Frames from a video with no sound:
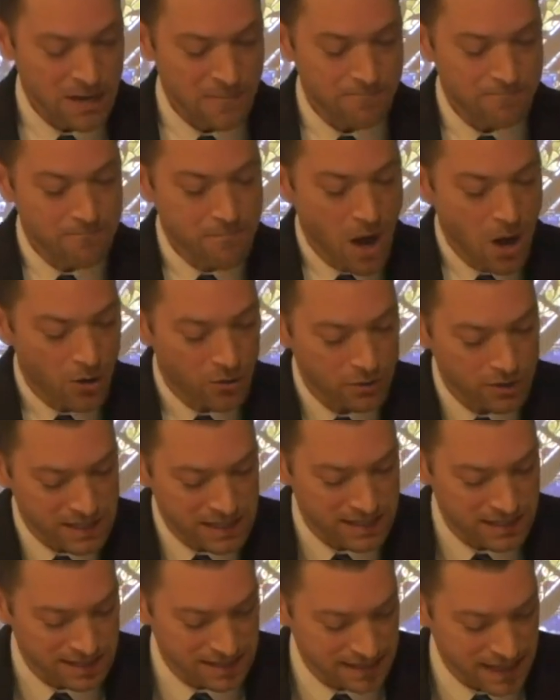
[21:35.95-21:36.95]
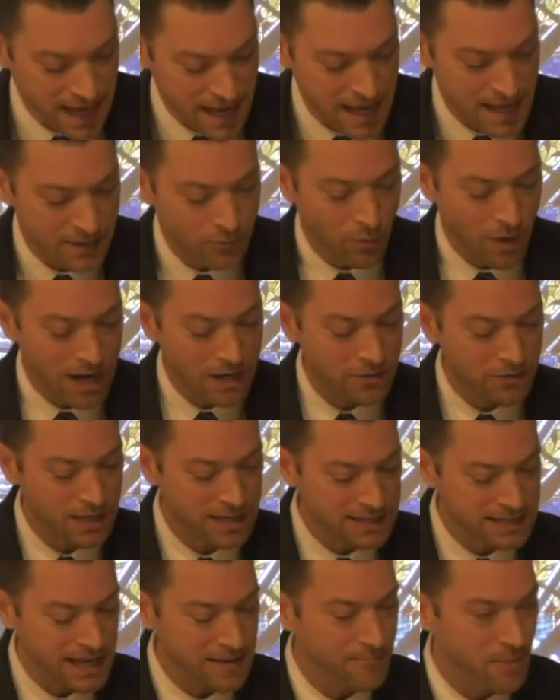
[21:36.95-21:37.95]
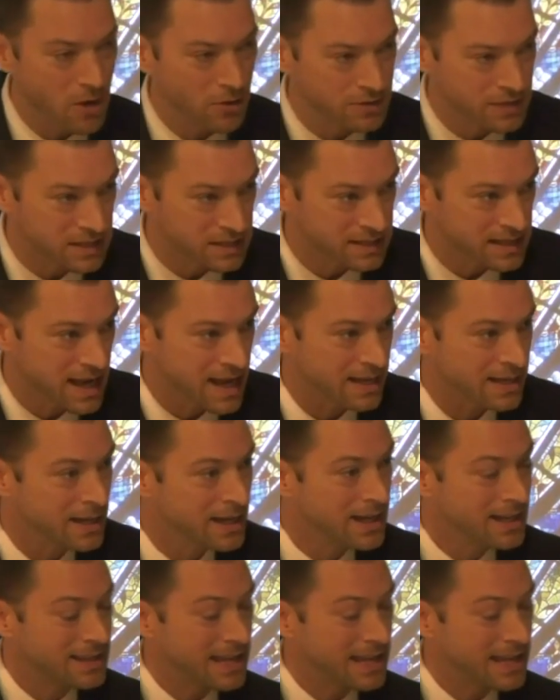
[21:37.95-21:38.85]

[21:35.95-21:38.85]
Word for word: Moses said, why do they say Moses said?